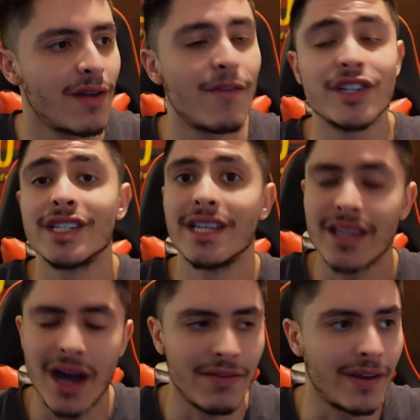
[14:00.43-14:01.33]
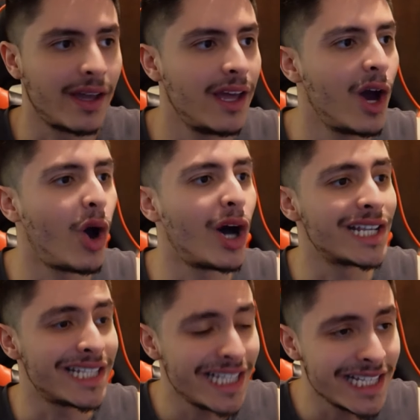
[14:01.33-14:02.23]
versus Getafe.
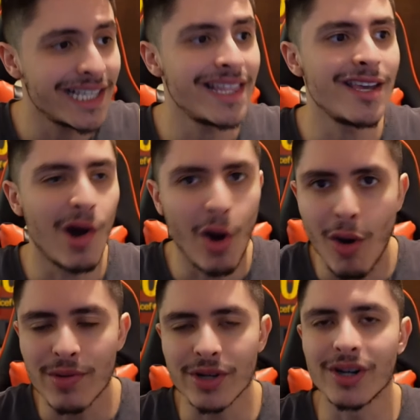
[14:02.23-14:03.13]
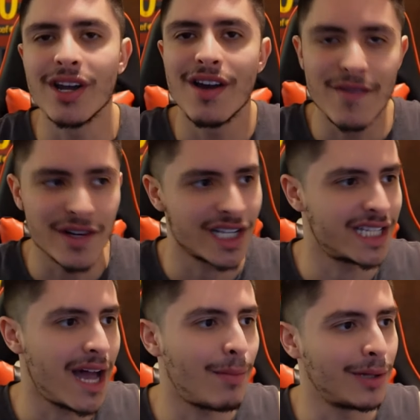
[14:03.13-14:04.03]
Assisted the opener versus
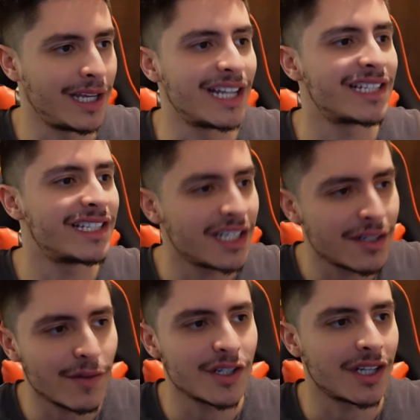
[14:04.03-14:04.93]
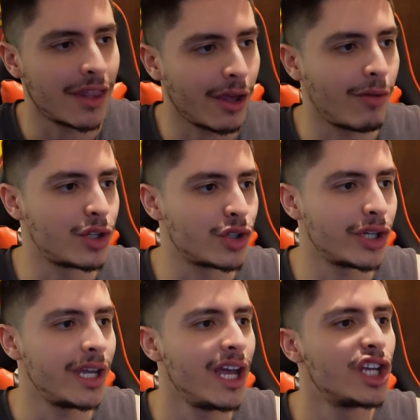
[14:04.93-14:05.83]
Napoli. Assist versus Atletico Madrid.
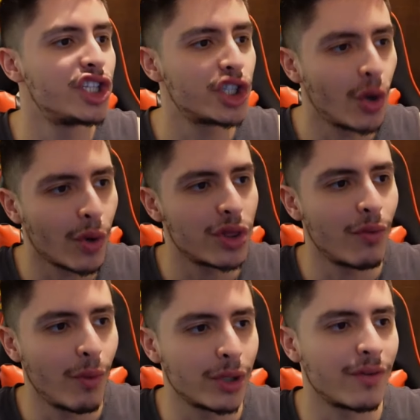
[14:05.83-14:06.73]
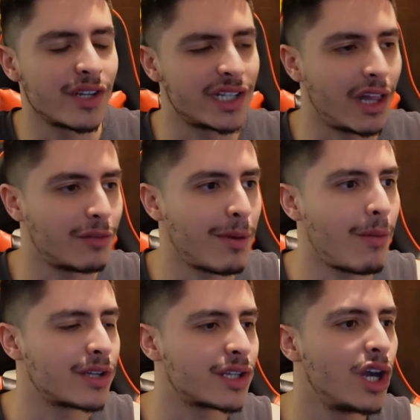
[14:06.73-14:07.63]
Scored the winner versus Las
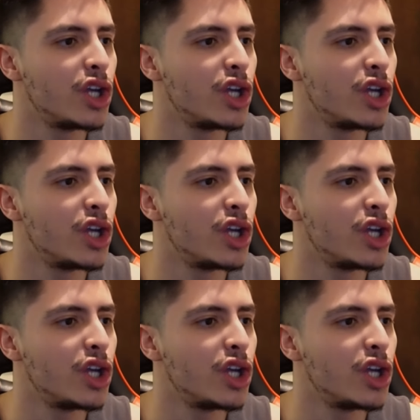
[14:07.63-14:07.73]
Palmas.